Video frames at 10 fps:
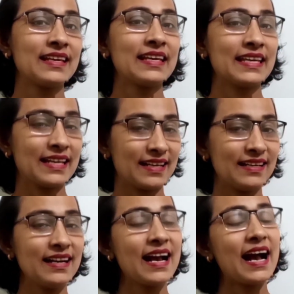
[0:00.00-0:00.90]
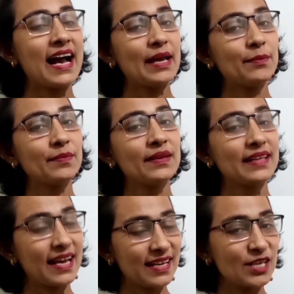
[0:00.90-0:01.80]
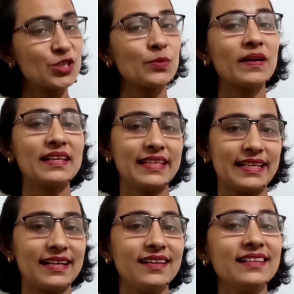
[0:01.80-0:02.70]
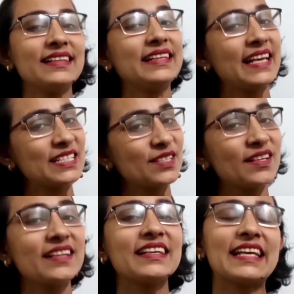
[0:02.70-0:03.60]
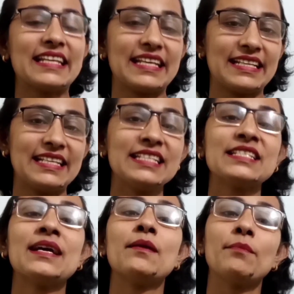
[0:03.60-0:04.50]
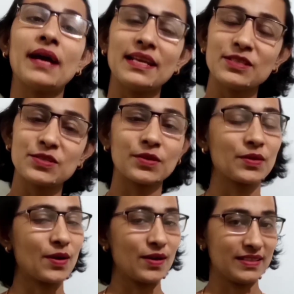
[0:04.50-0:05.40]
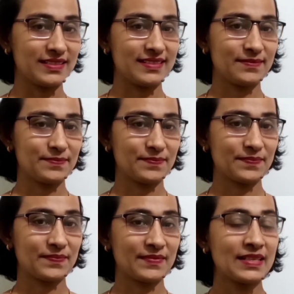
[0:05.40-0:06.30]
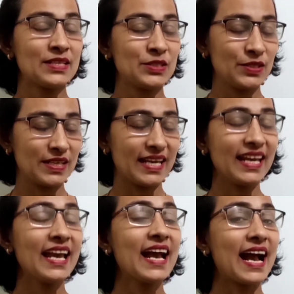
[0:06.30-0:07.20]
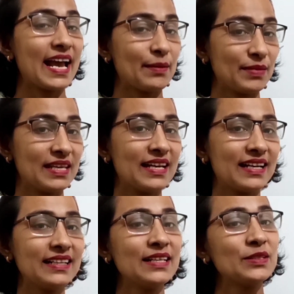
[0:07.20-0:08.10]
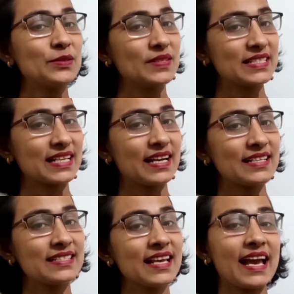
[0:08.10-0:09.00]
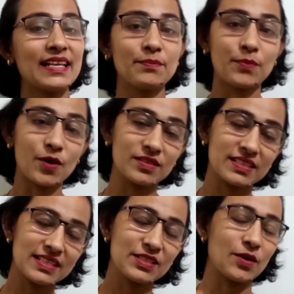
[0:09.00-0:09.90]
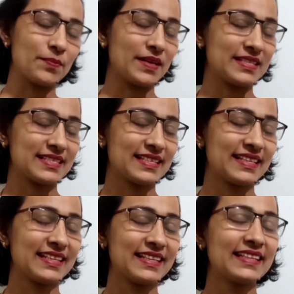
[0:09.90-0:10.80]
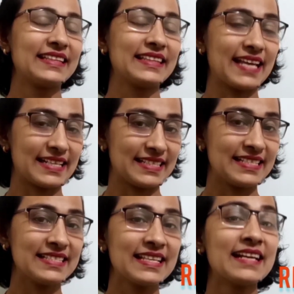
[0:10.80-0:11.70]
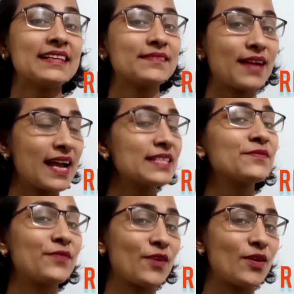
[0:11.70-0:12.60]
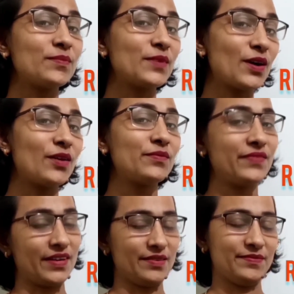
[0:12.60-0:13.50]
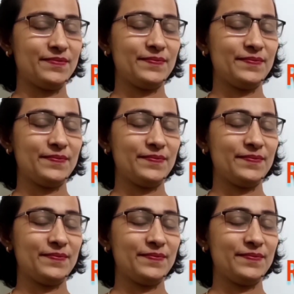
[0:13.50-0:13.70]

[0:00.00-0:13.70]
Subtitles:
Here I am Laila Arjuman, lecturer in English, Milestone College. Today I am here to discuss an important topic, that is right form of verb.